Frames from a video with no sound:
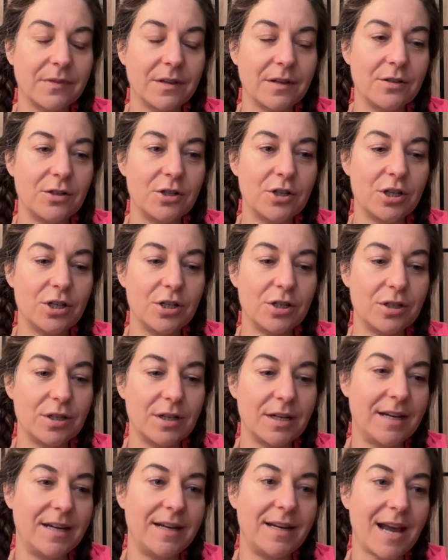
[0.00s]

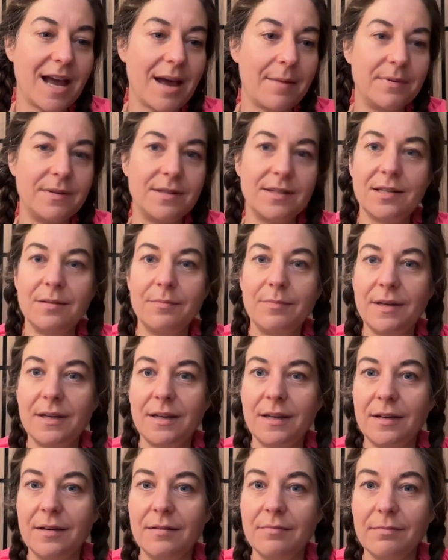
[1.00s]
he happens to
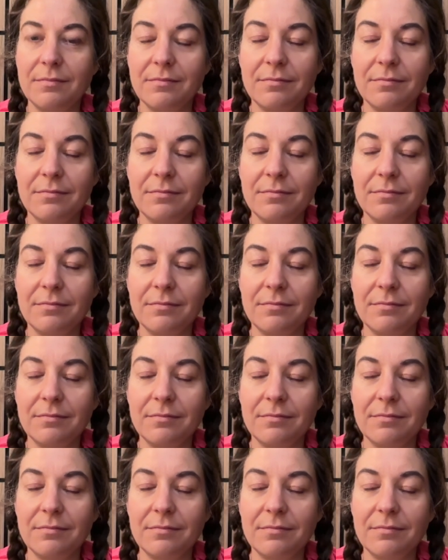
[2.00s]
be,